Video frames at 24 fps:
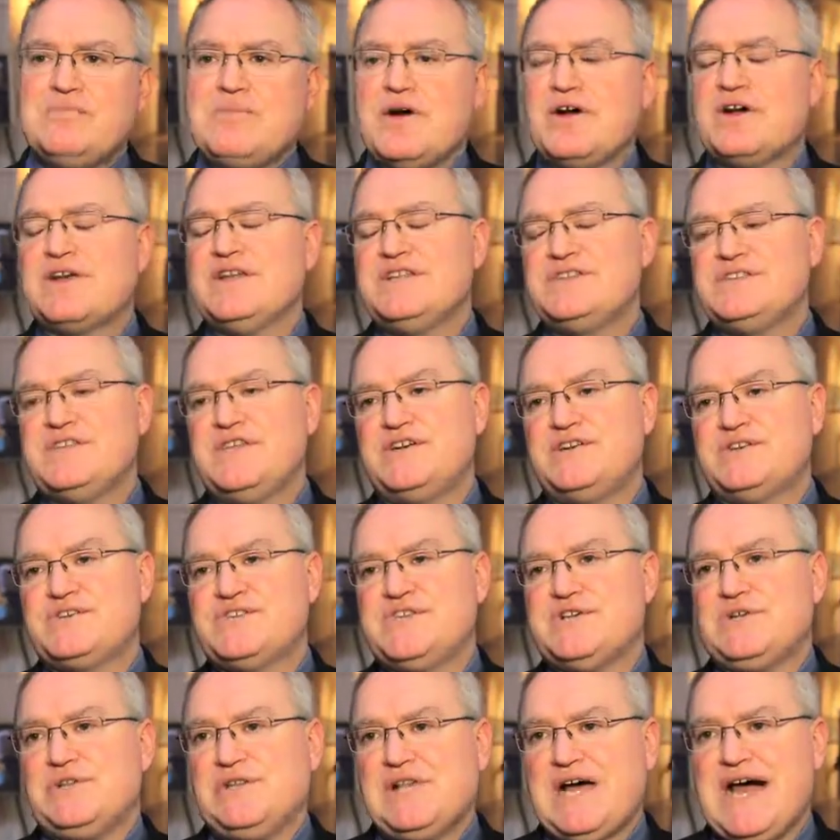The markets that are
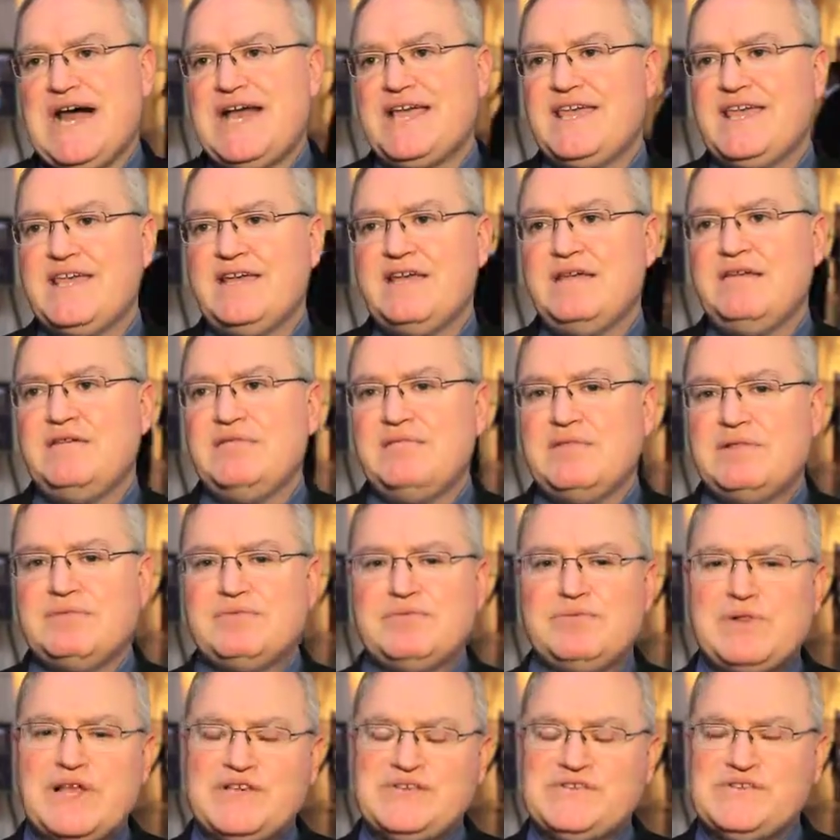still lagging,
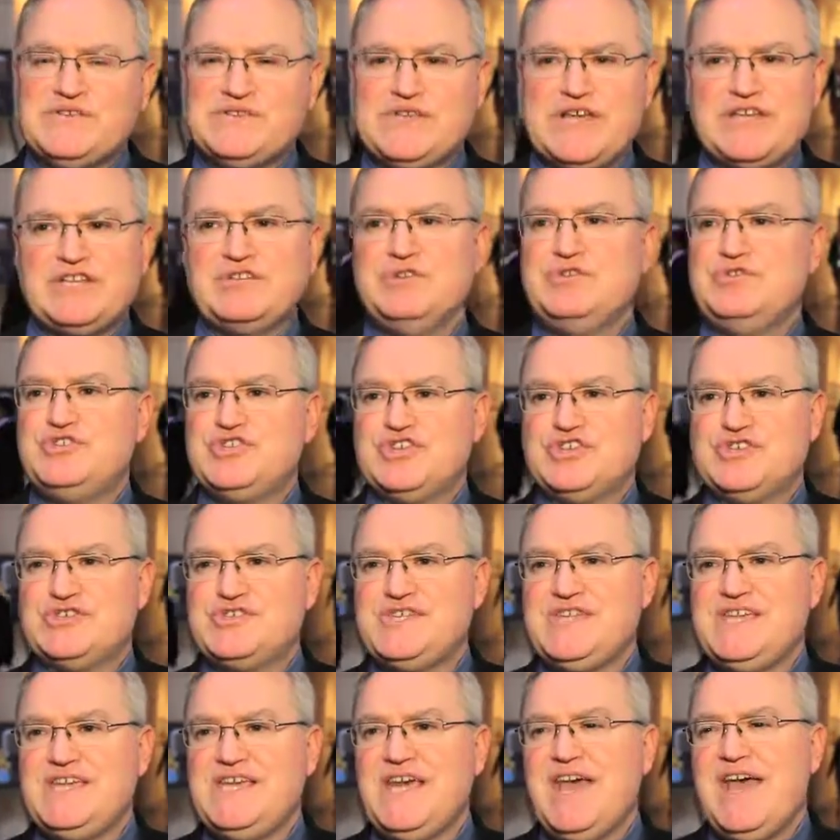places like New
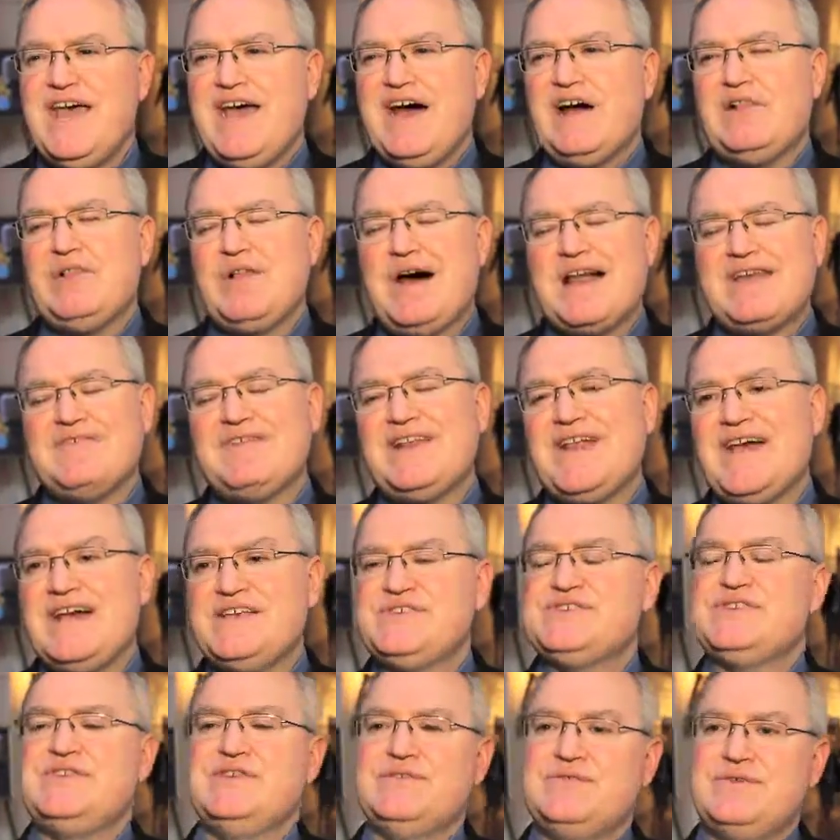Jersey, a lot of it
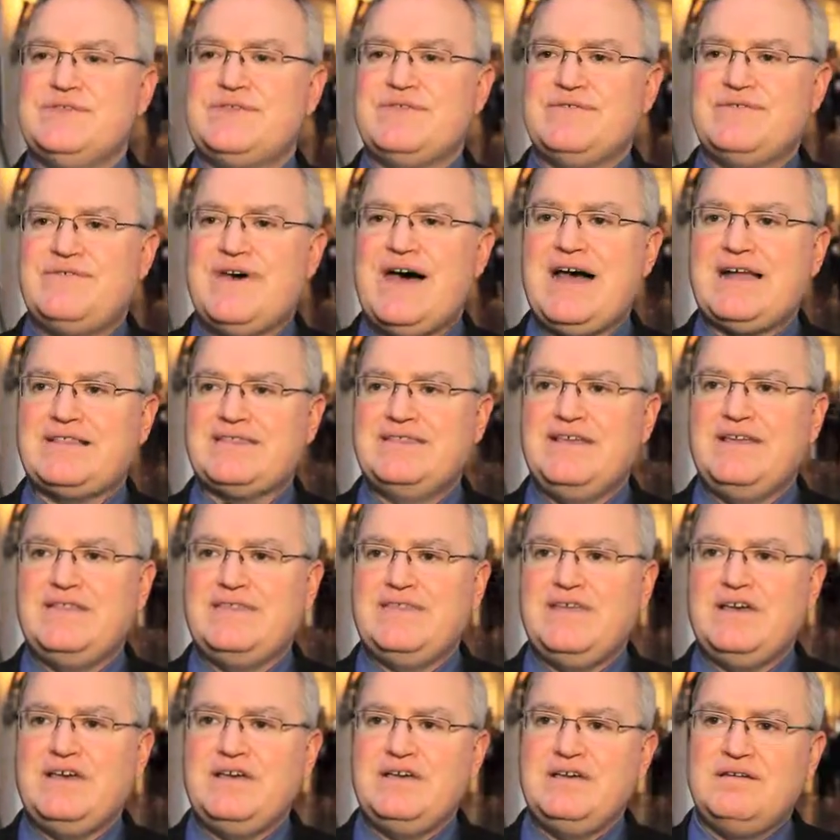has to do with the fact
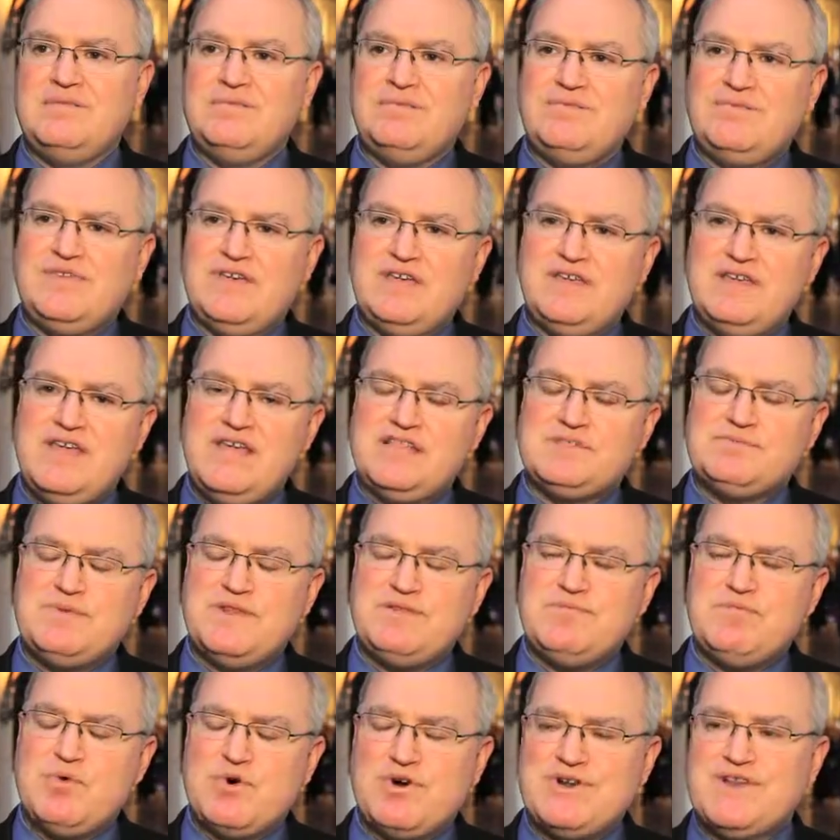that it's
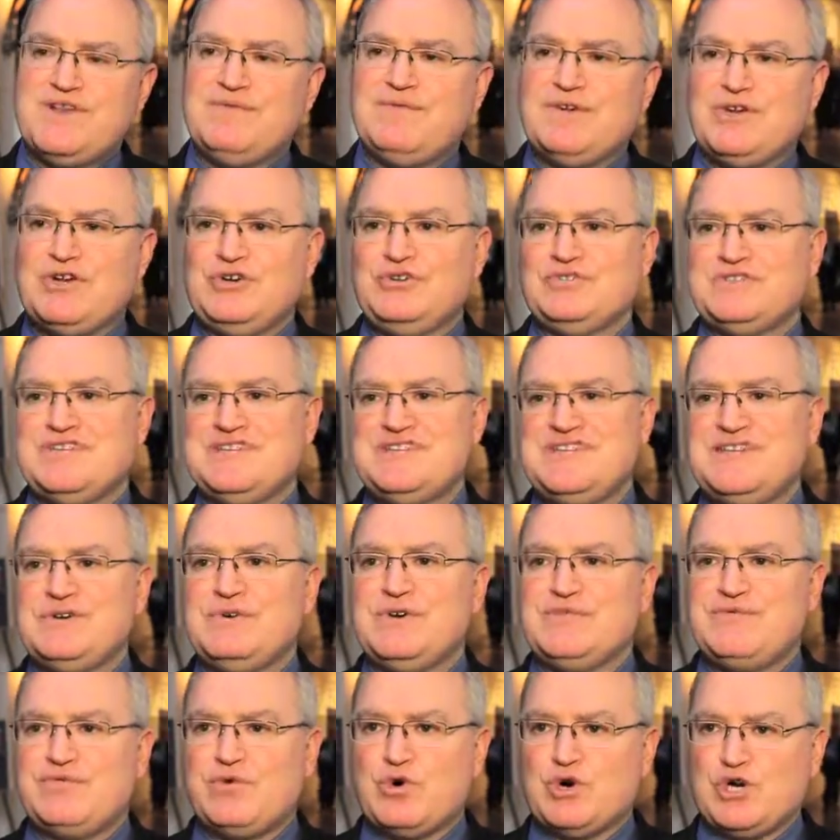been more difficult to
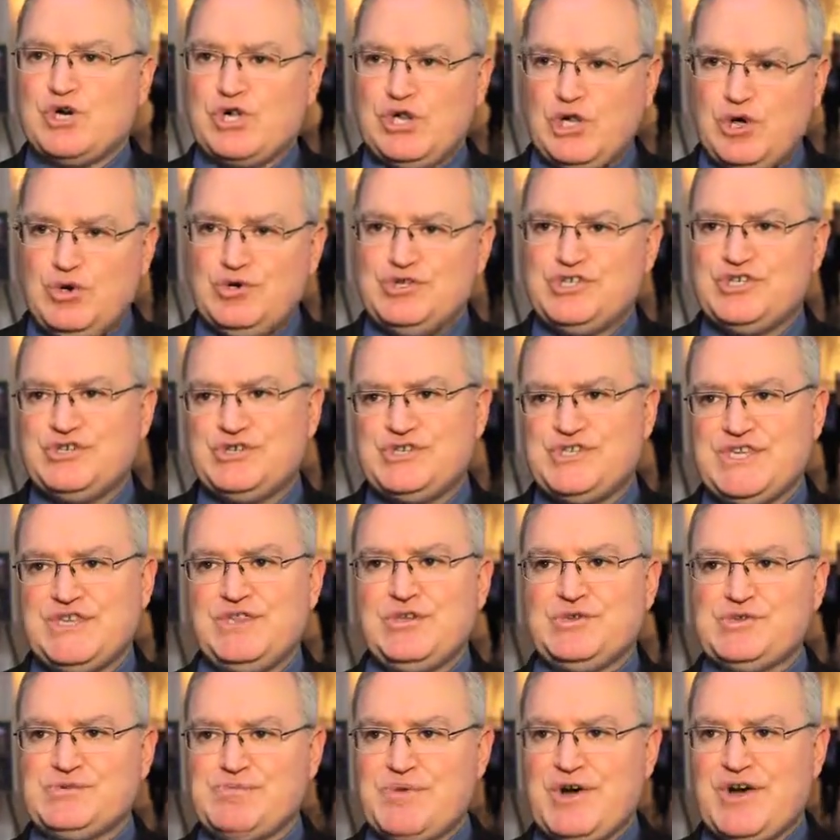deal with foreclosures in
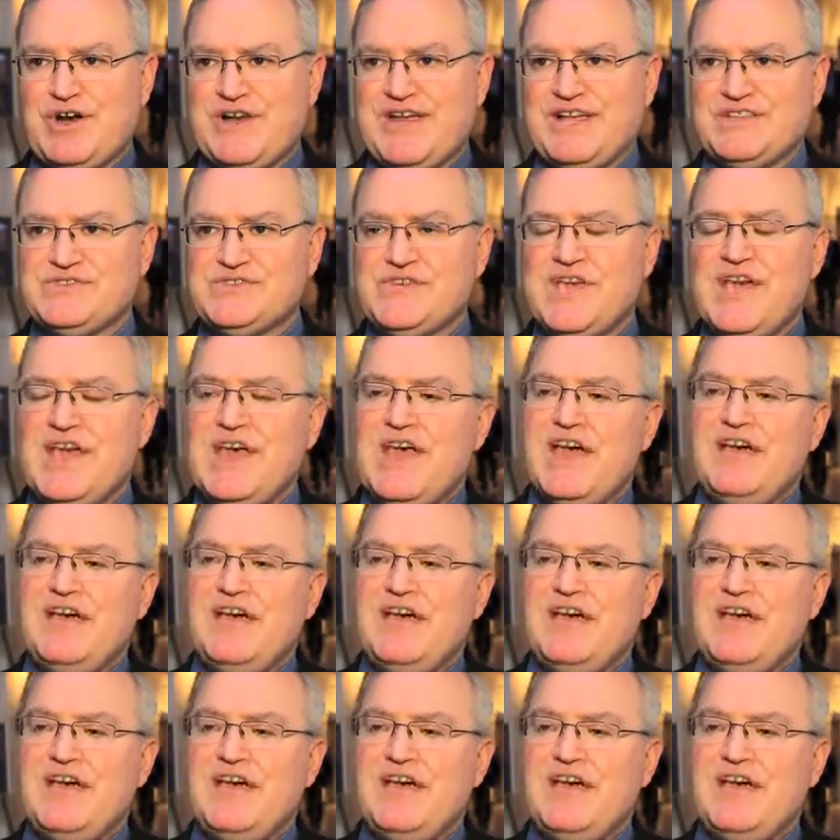those markets.